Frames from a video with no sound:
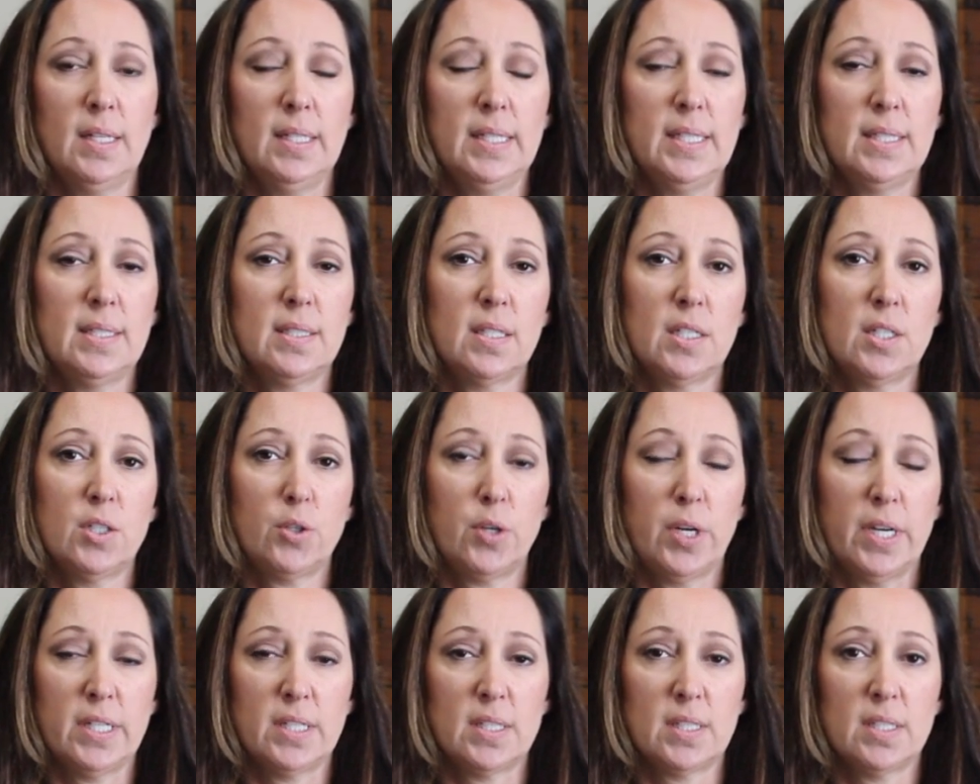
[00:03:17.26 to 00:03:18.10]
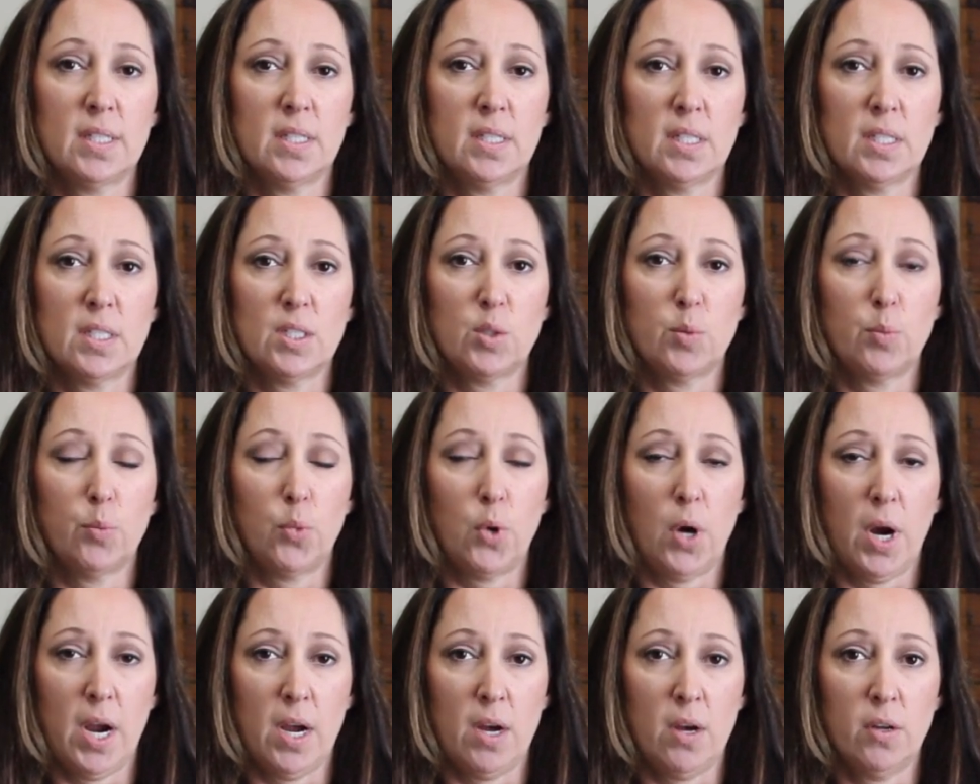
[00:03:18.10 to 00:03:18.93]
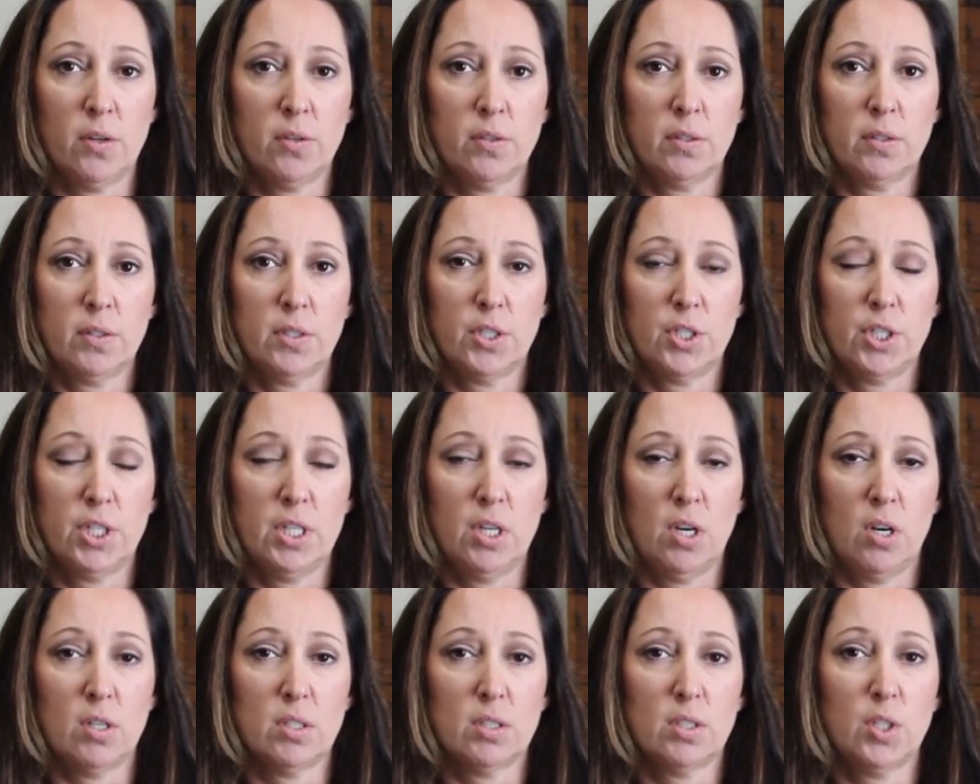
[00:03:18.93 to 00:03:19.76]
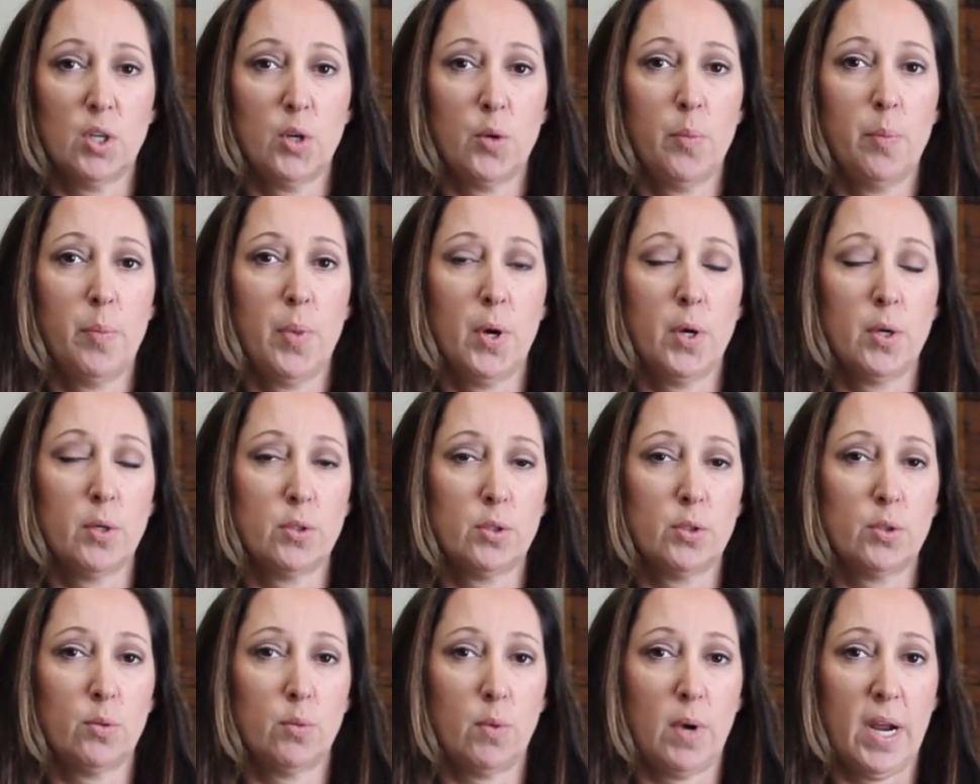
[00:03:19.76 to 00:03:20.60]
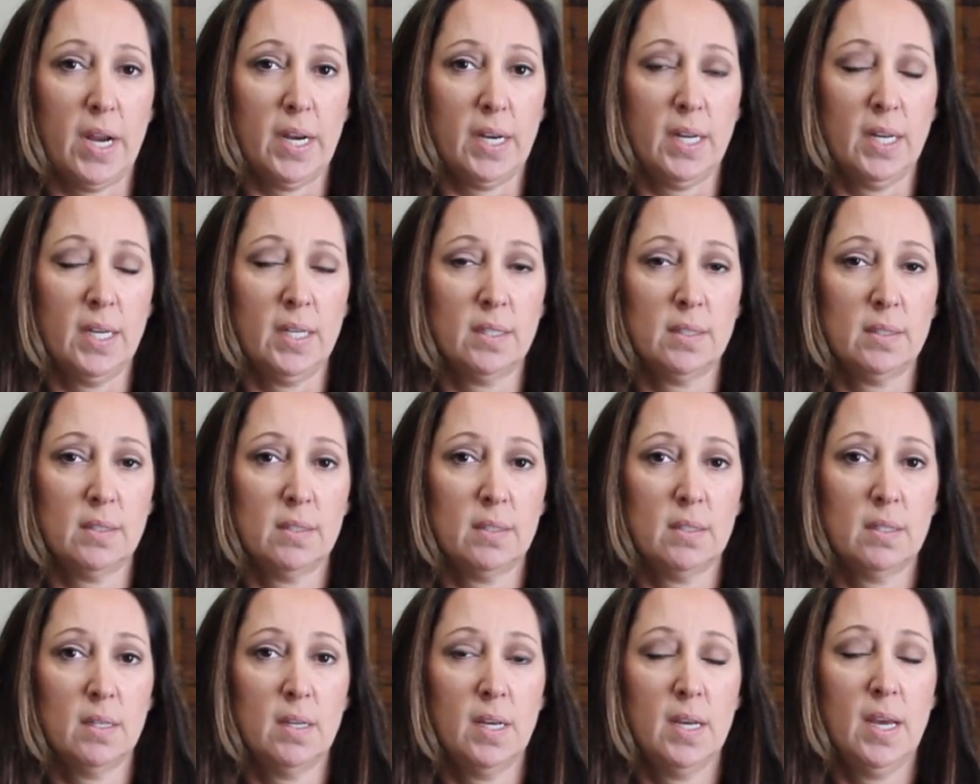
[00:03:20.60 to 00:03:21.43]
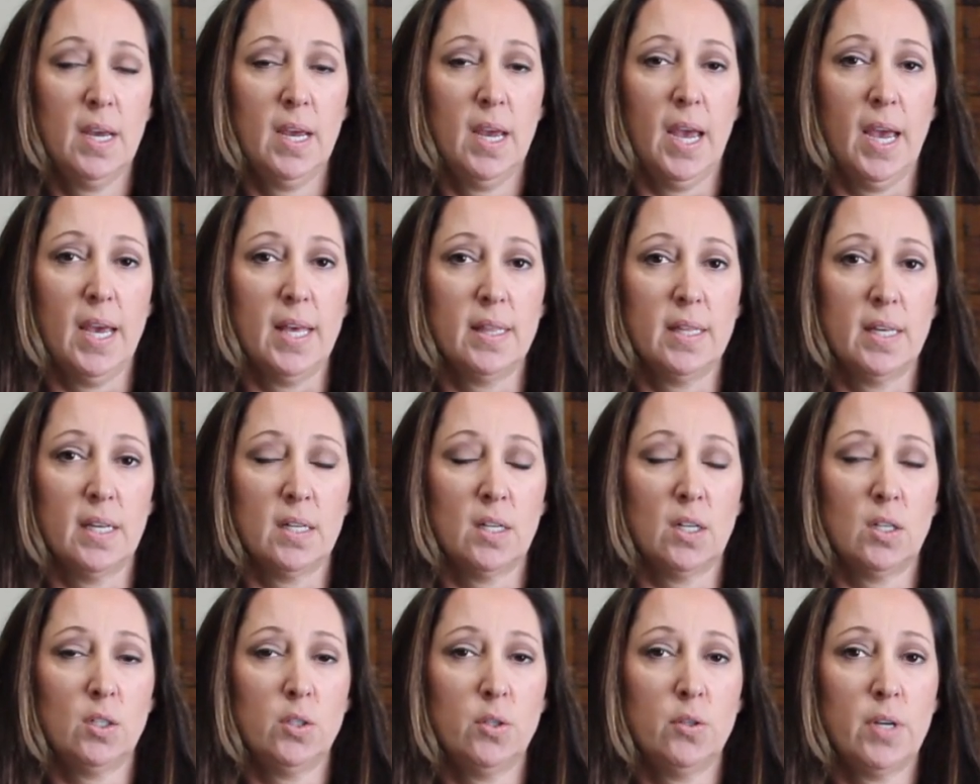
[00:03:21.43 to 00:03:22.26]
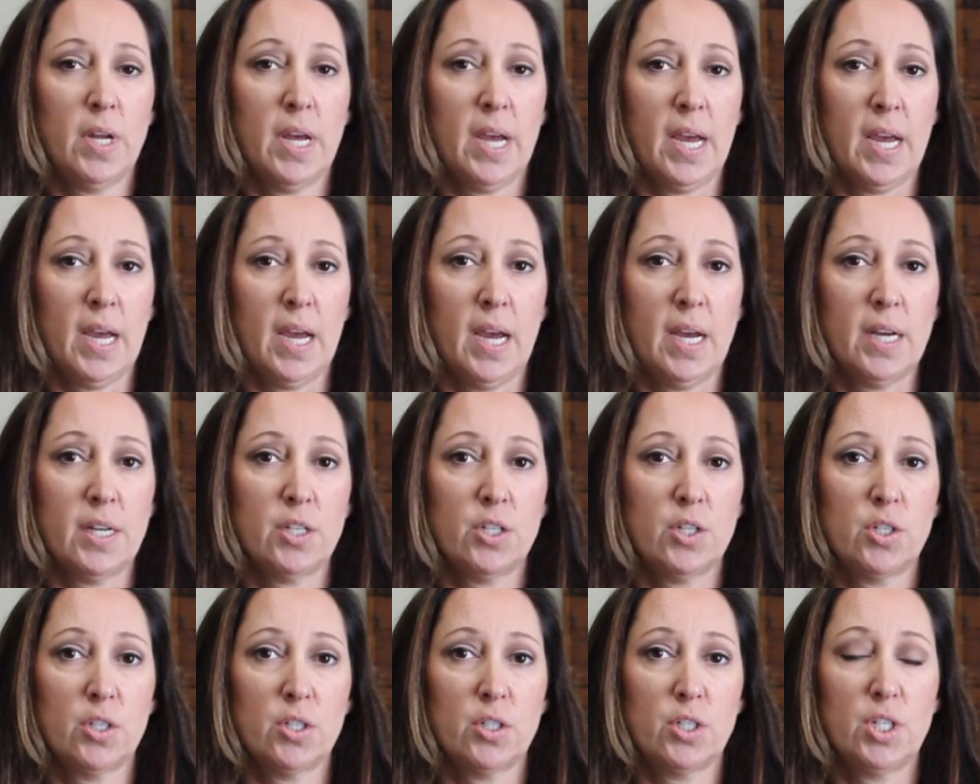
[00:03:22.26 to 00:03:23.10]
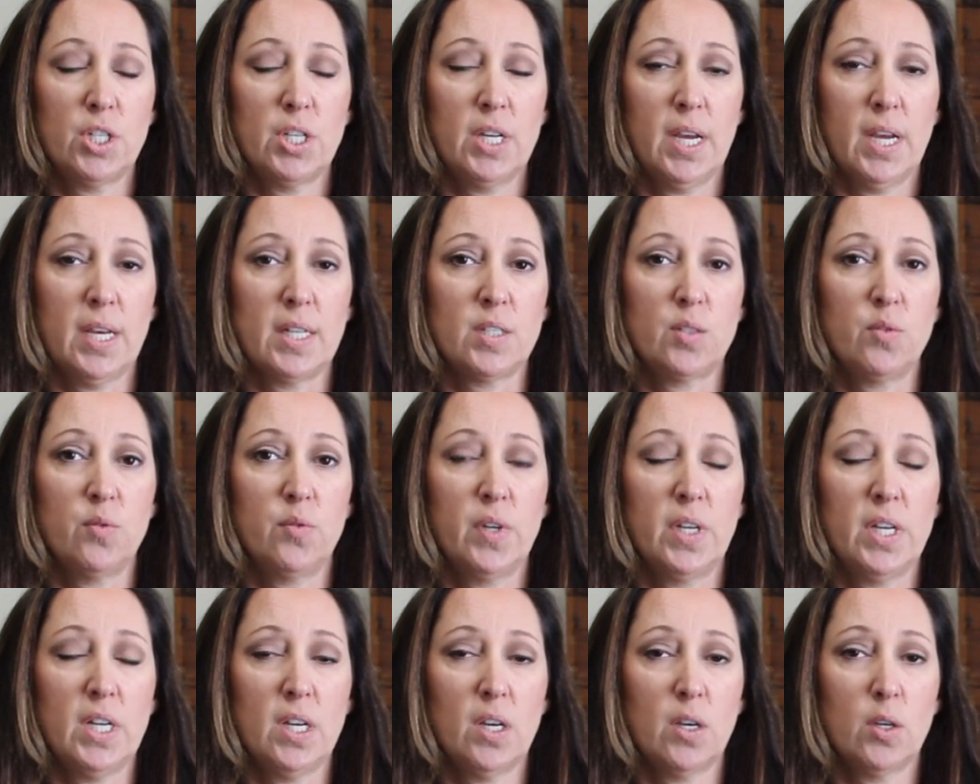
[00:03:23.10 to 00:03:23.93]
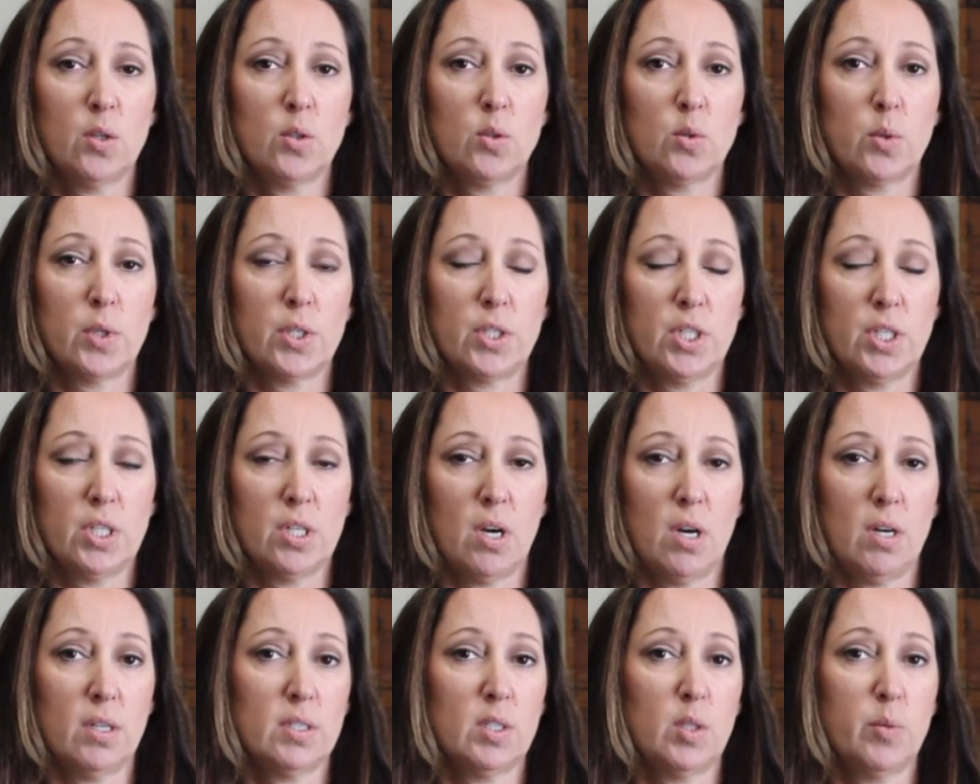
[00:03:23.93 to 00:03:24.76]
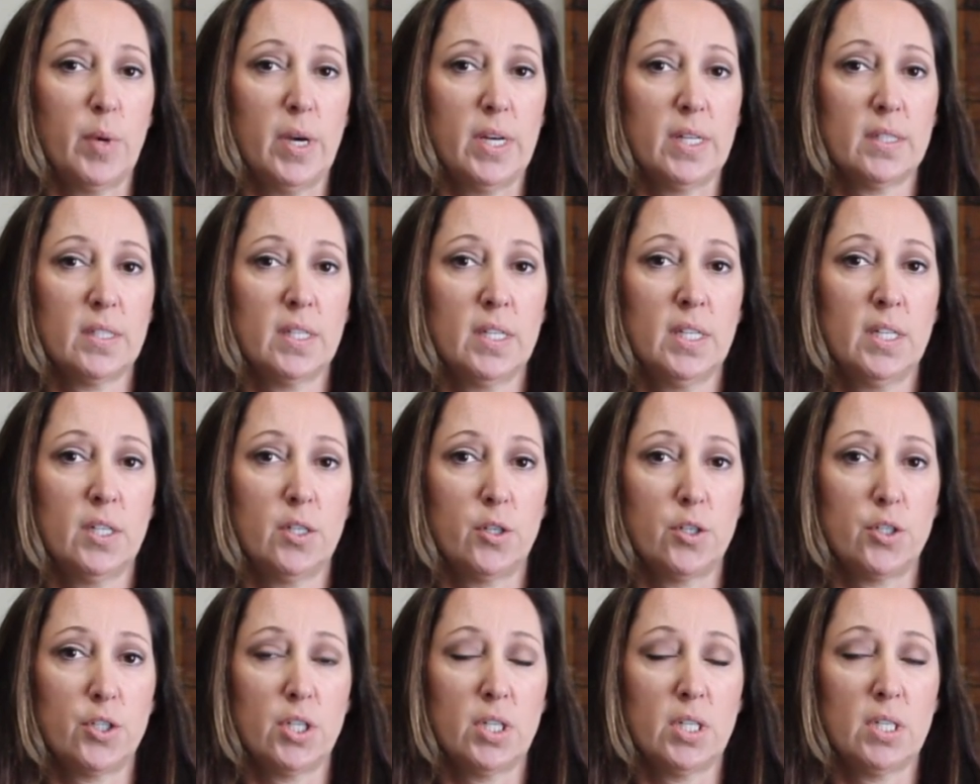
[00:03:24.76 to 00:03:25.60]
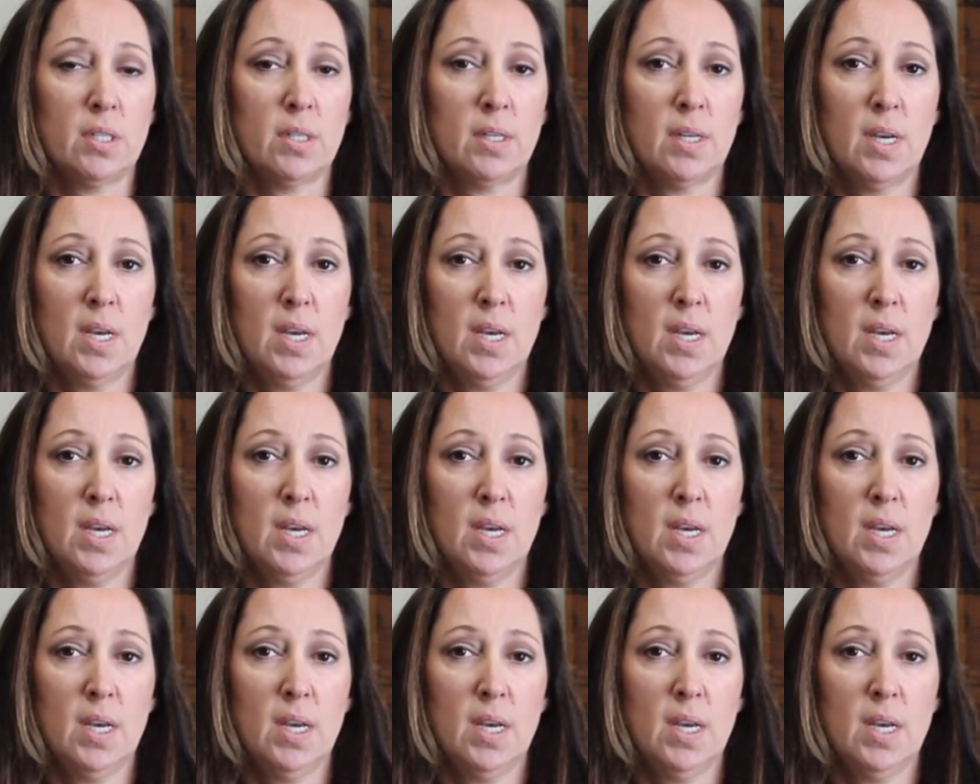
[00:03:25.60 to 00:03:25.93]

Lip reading: Lisa Transcendence Brown, she also posts writings. And then Aluna Ash, she has videos where she talks about the energy.